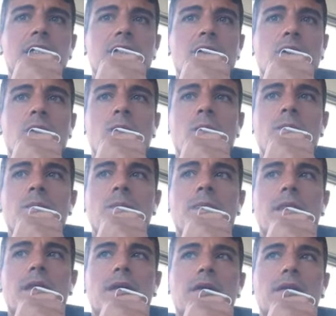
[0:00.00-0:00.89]
So
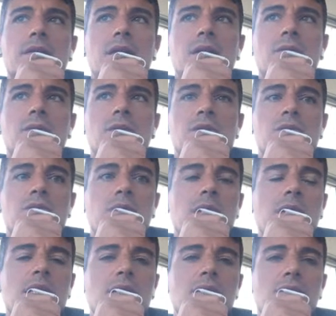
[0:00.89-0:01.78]
that was
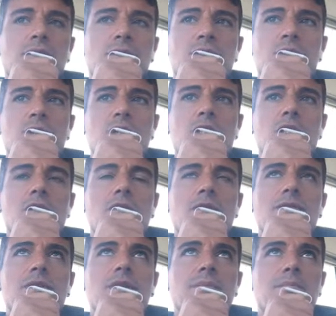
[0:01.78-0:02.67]
really, three
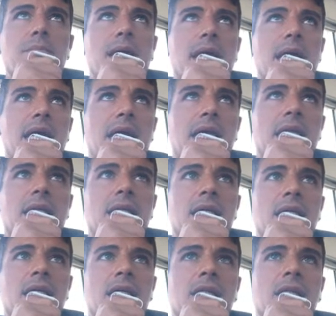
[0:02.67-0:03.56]
of the
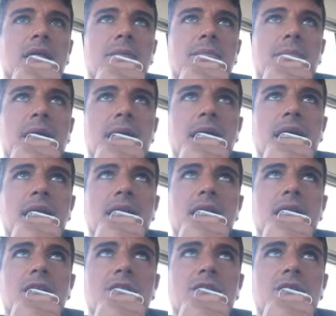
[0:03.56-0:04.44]
main
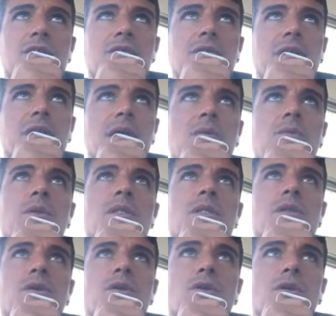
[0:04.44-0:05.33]
initiatives. And then
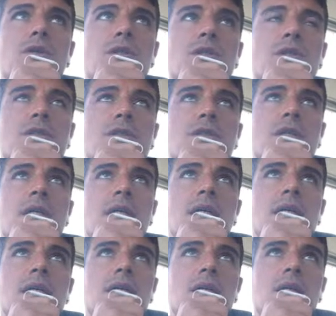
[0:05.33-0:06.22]
we installed also
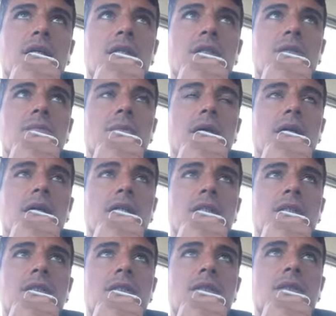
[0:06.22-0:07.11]

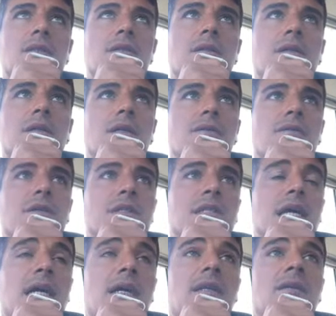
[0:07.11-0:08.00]
smart
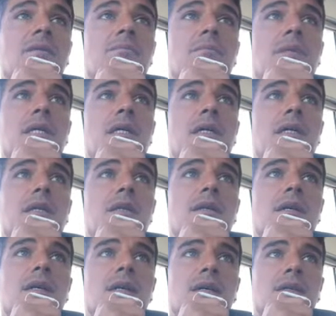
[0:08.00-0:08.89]
recycling
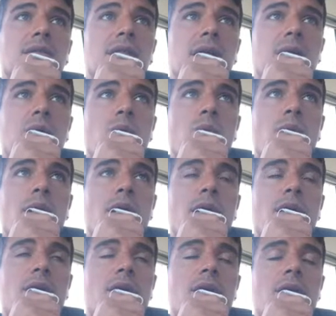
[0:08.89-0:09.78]
bin that
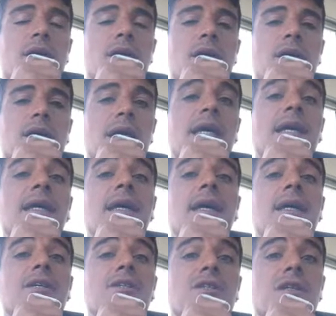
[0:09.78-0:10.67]
were
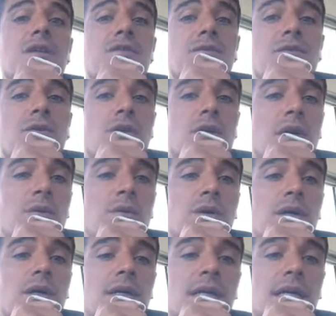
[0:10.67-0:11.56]
engaging for
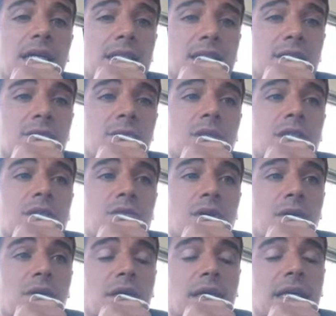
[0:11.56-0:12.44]
our
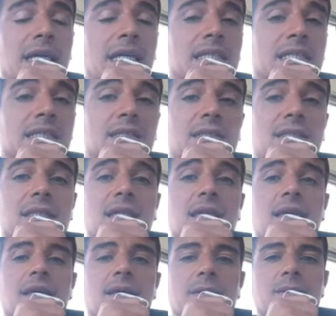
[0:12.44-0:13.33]
customers, for our guests.
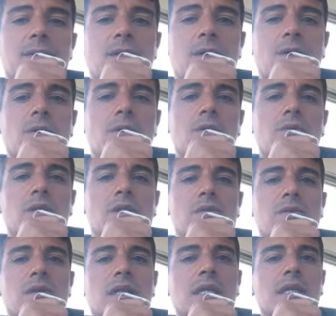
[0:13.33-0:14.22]
So it
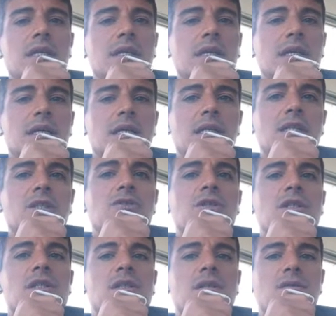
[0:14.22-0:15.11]
was really
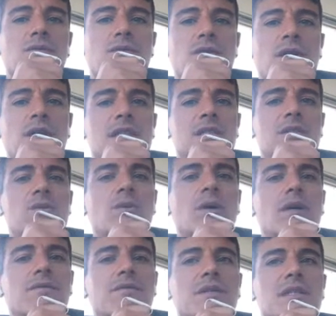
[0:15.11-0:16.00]
interesting for us
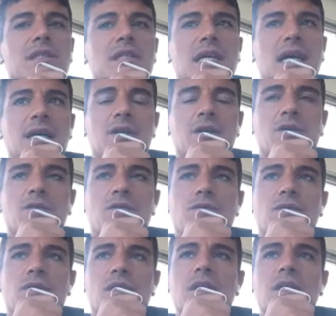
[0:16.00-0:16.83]
to have these kind of